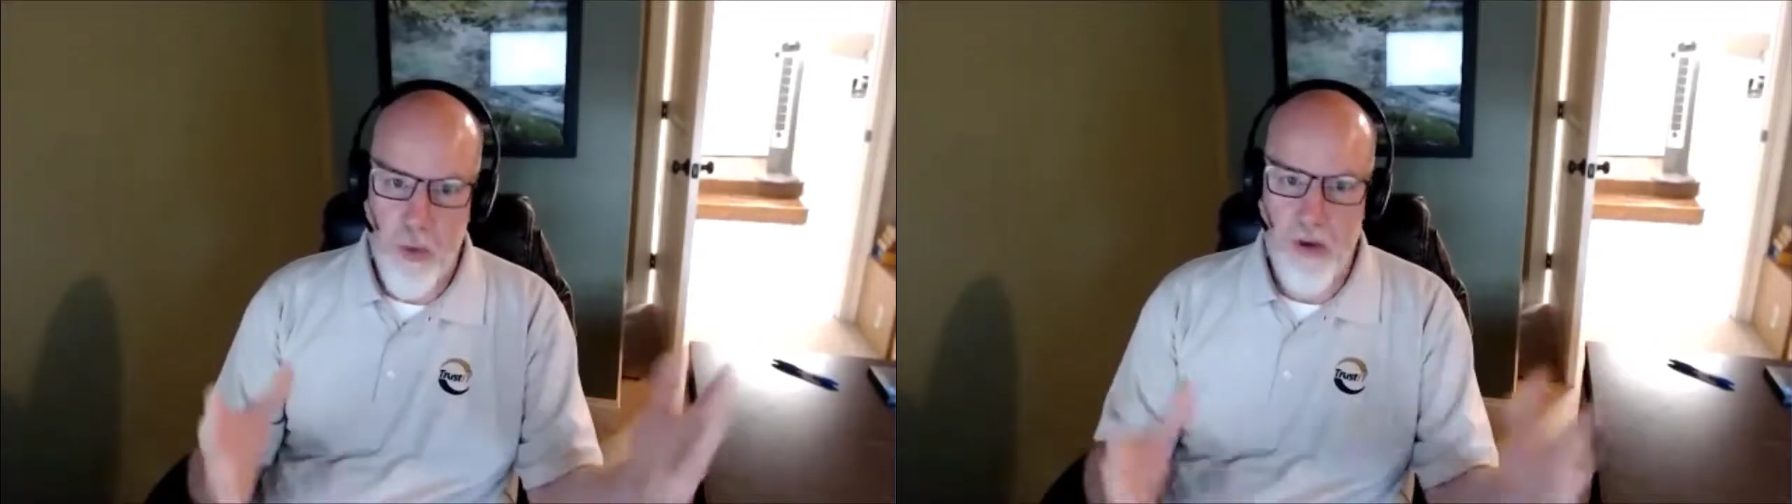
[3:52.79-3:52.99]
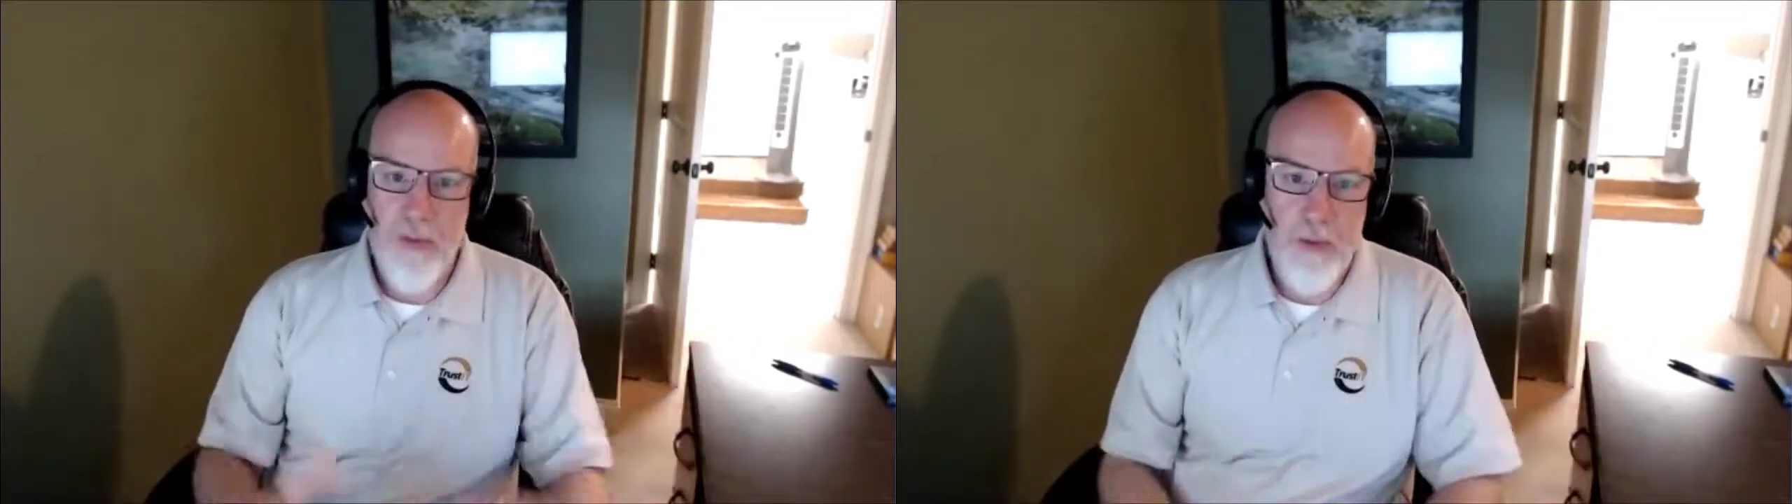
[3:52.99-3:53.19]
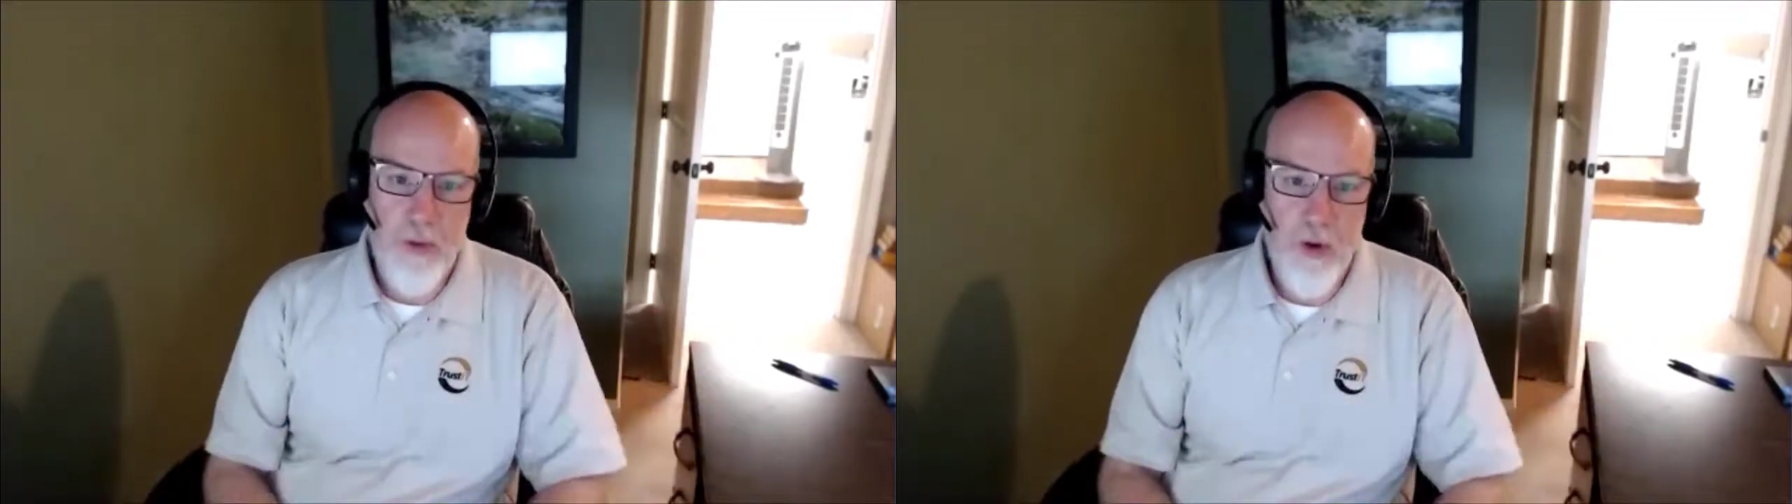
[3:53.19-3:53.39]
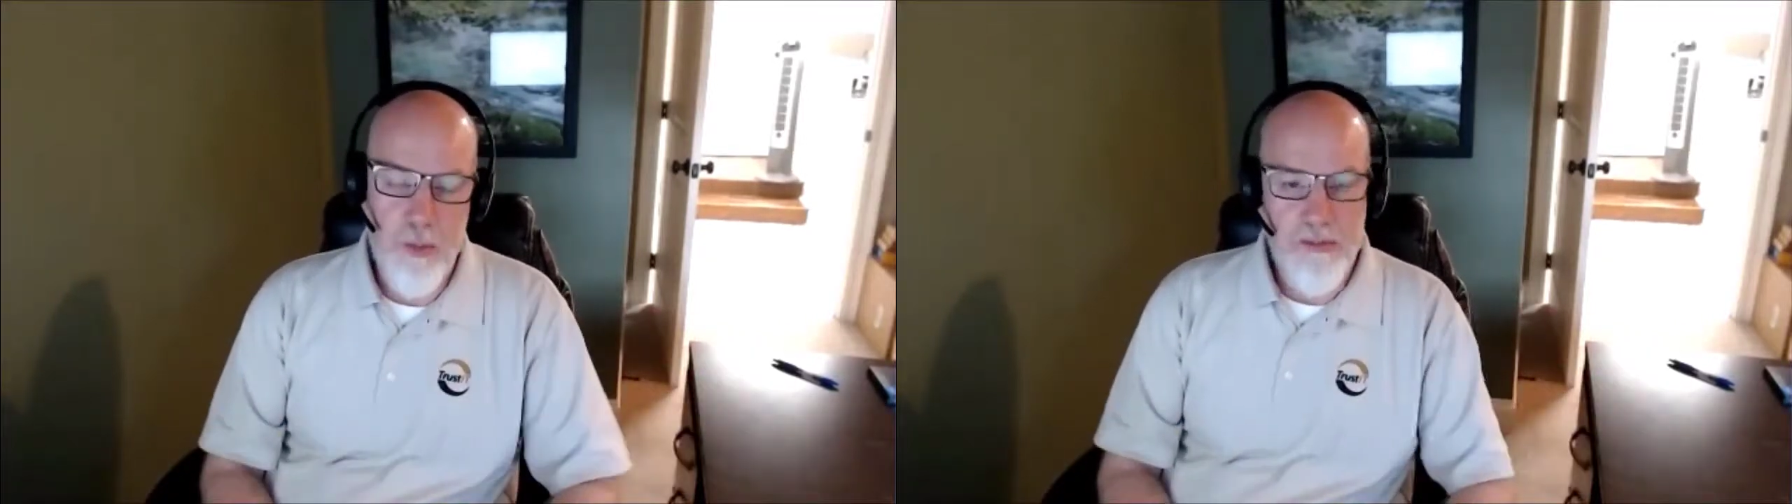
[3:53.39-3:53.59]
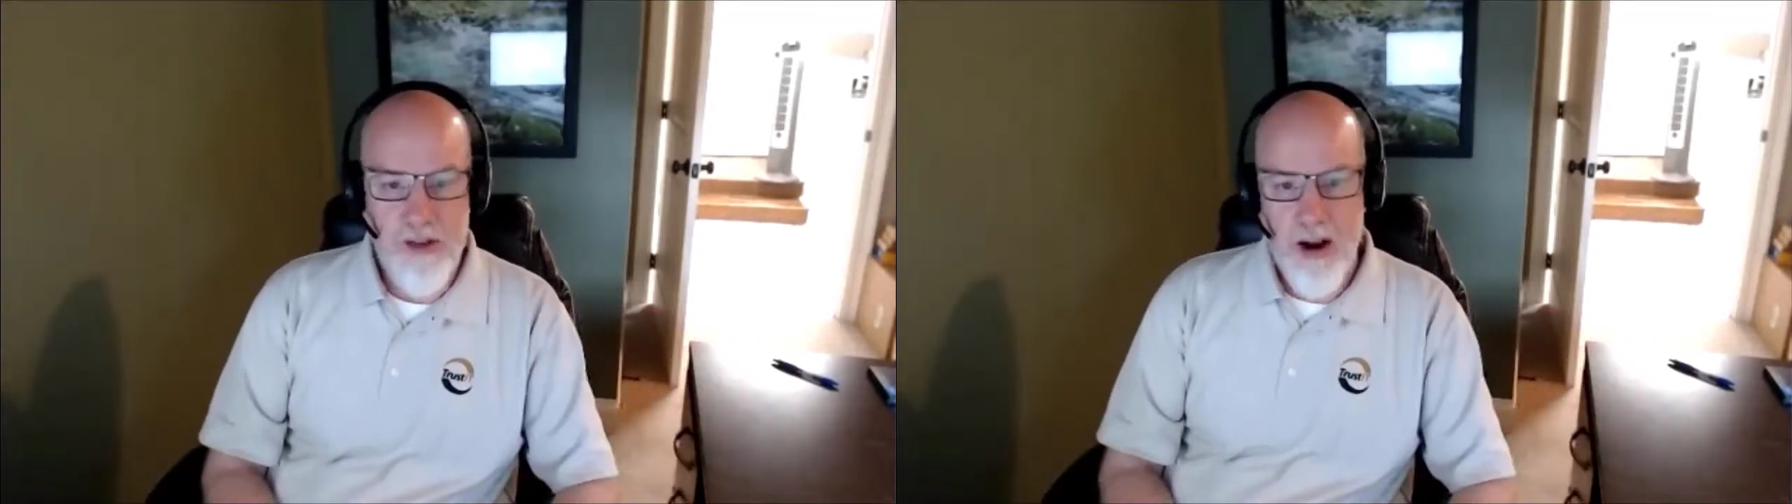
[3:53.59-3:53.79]
work from
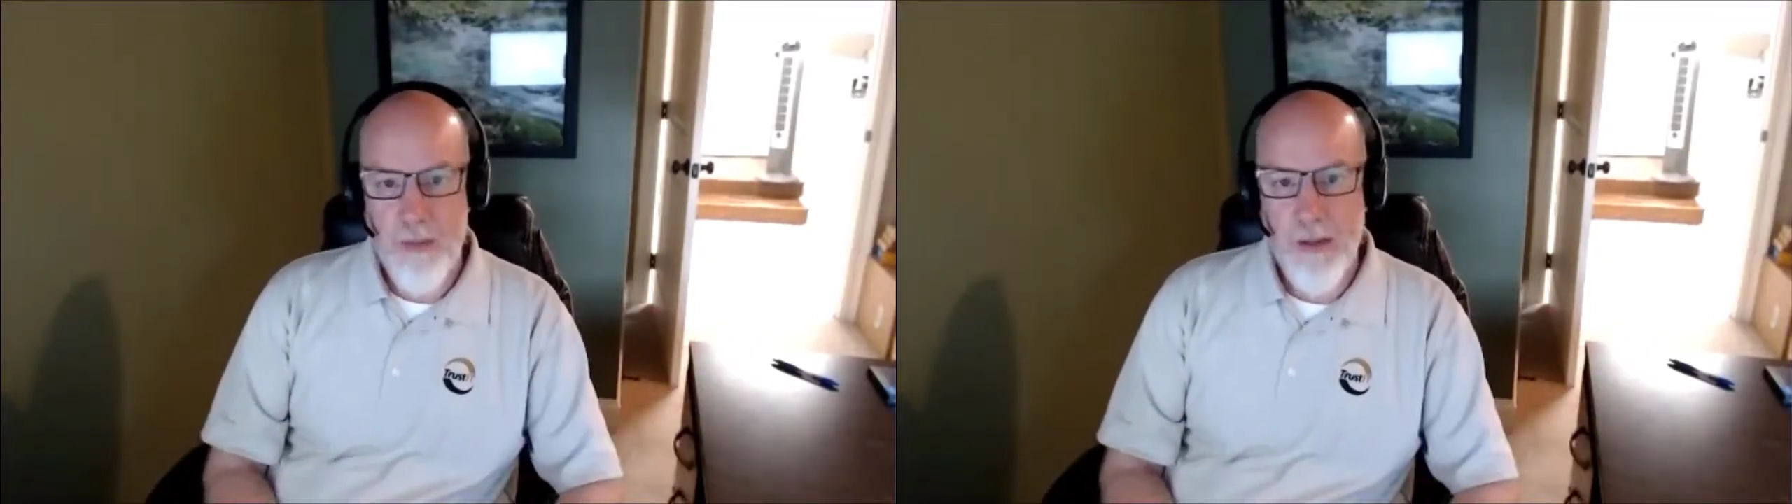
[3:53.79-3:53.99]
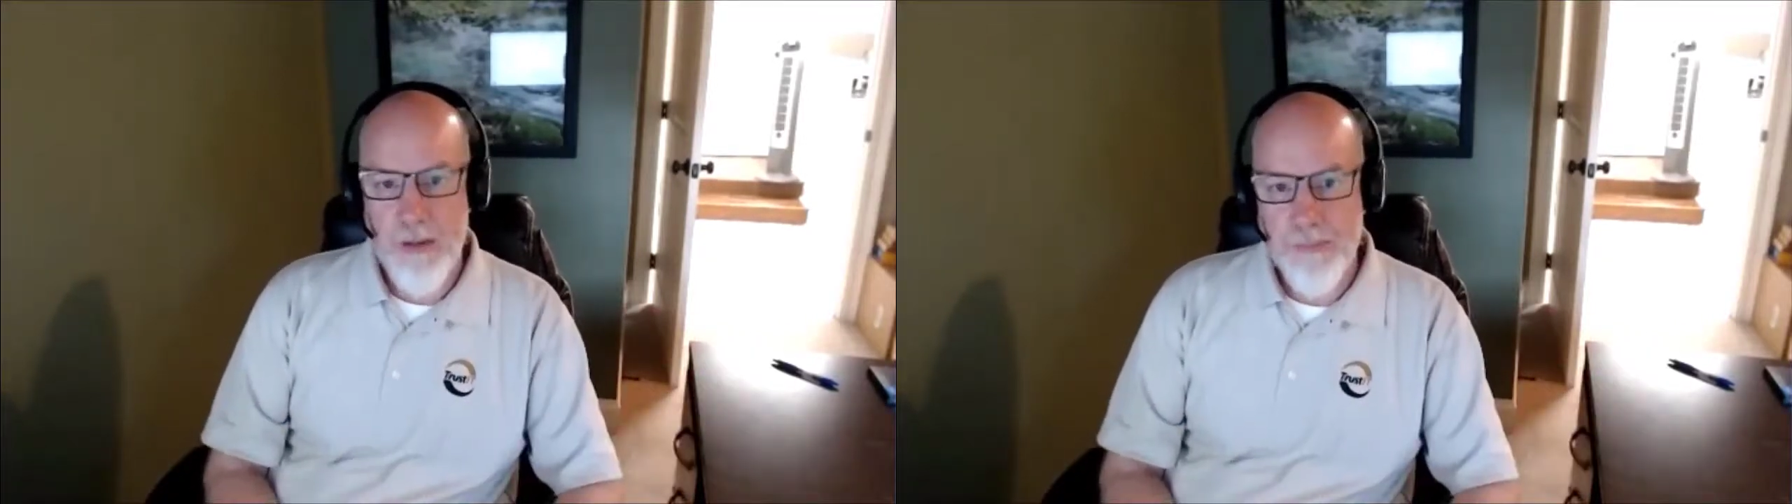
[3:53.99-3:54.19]
home environment.